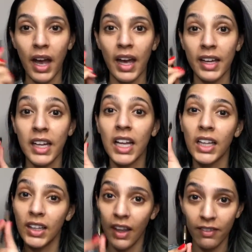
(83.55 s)
I
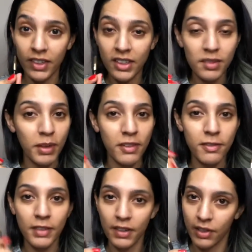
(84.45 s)
love it. It's my
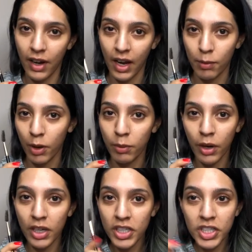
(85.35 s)
favorite eyebrow
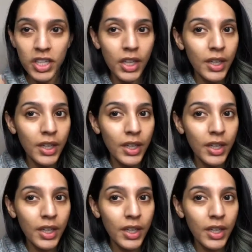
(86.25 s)
brush.